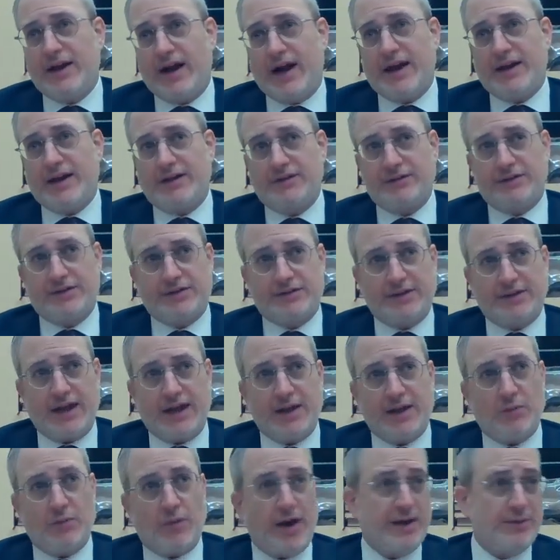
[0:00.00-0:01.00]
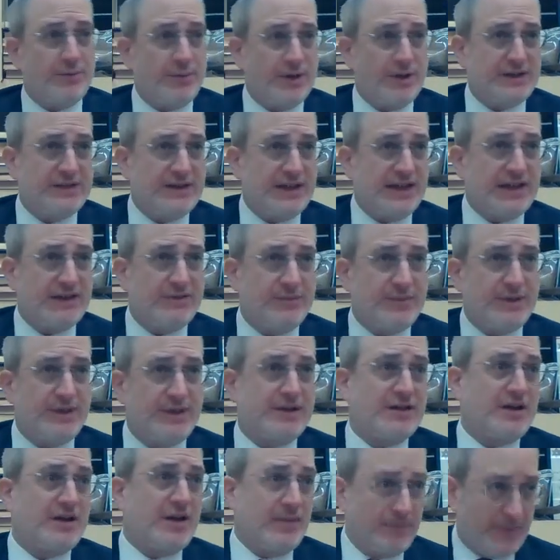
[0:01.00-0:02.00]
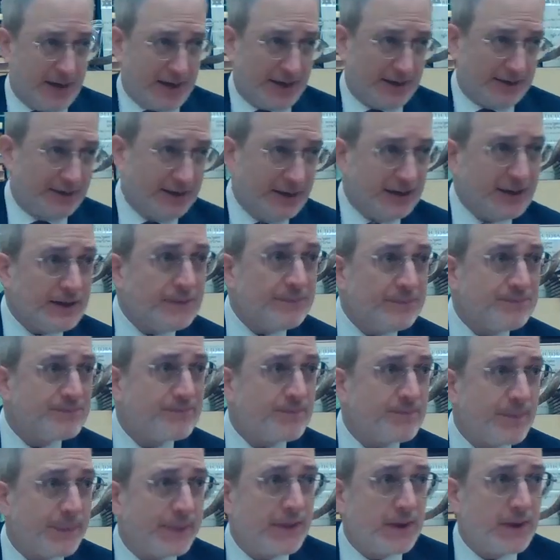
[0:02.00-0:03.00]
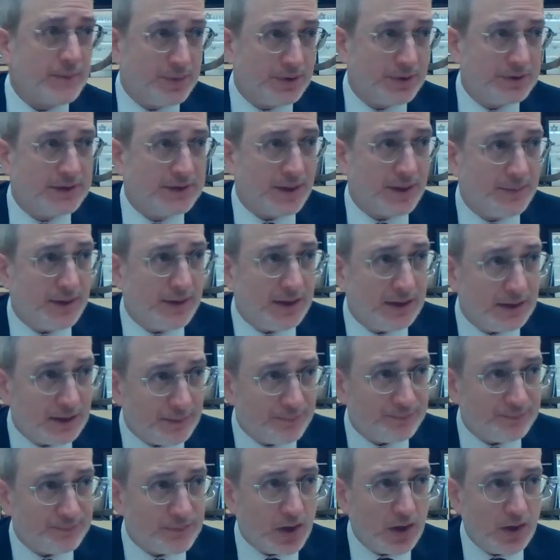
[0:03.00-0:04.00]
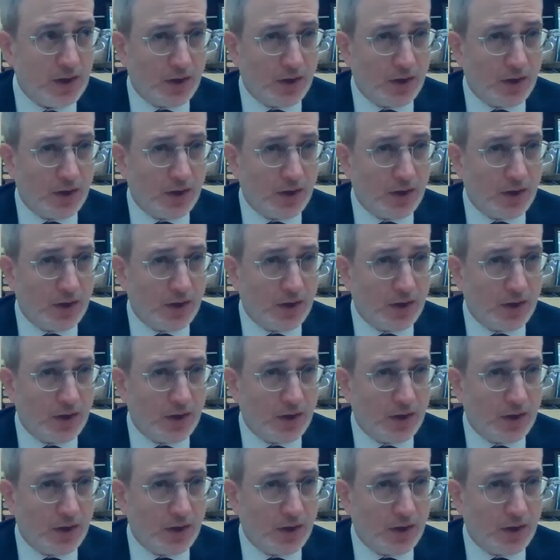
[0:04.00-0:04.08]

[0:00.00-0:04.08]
I understand why we should even be commanded to put them in,